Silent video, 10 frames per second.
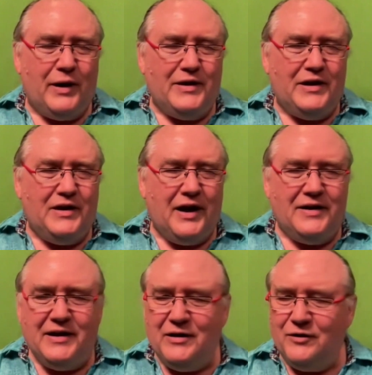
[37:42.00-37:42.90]

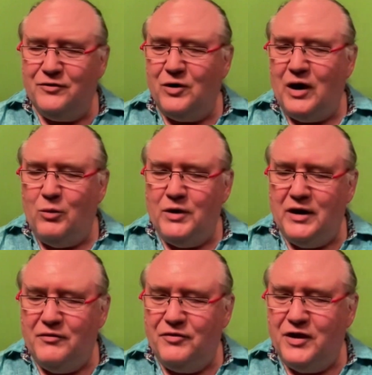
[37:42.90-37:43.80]
2019 or so, I would
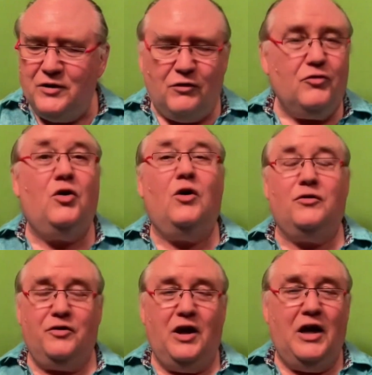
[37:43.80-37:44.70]
have said, of
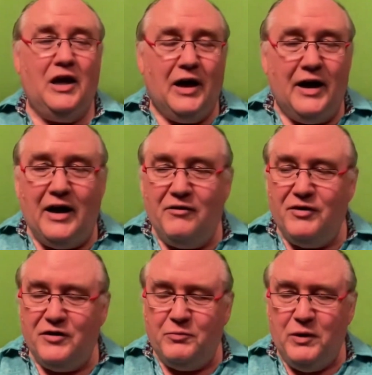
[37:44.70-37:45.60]
course. I have
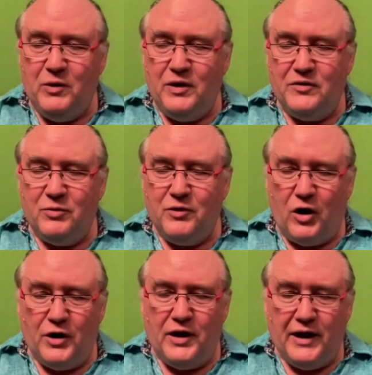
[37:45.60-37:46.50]
experience with
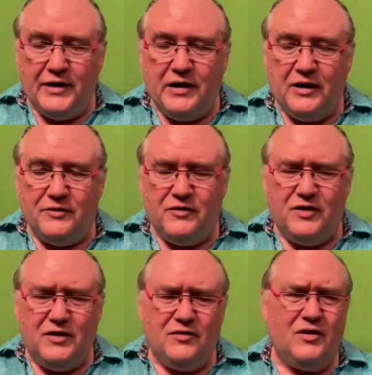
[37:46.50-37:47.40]
online classes
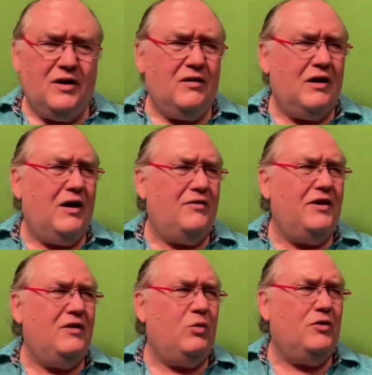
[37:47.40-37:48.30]
since I
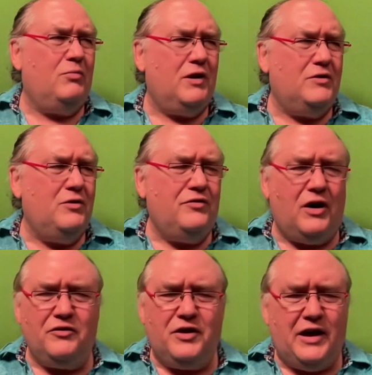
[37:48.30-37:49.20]
think it was about
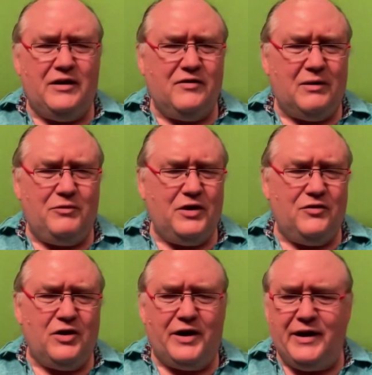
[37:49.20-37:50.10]
2008, something
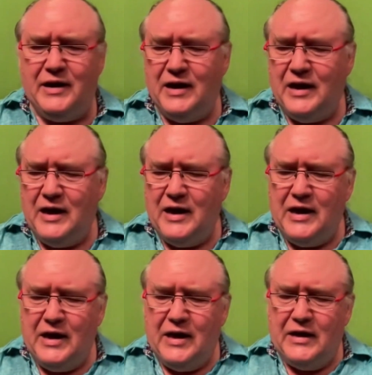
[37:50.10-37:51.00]
starting.
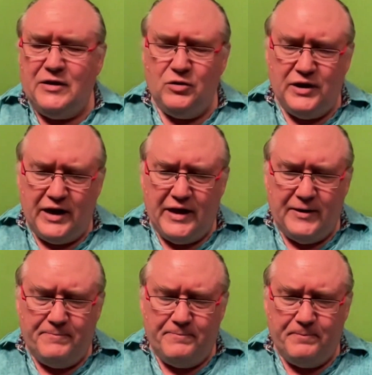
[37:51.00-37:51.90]

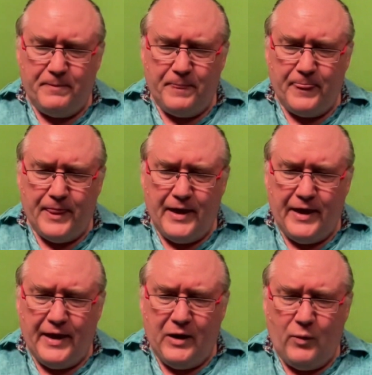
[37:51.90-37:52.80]
Today,
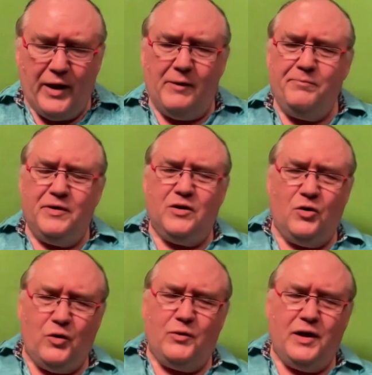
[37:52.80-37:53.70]
well,
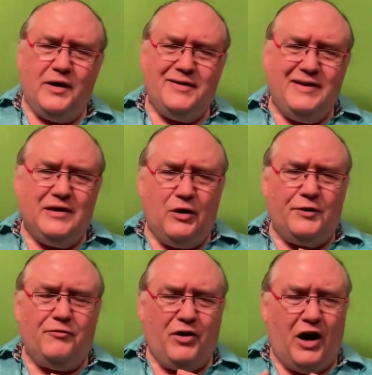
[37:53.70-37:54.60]
Corona did a
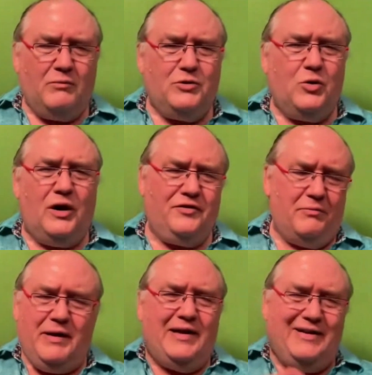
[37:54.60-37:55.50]
lot of harm to us
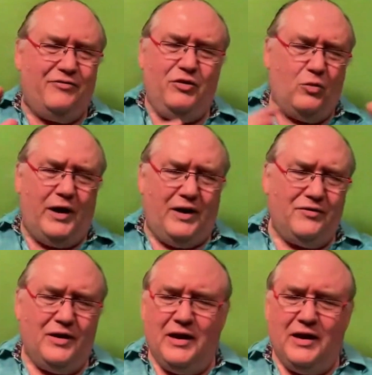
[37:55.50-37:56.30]
in many different ways.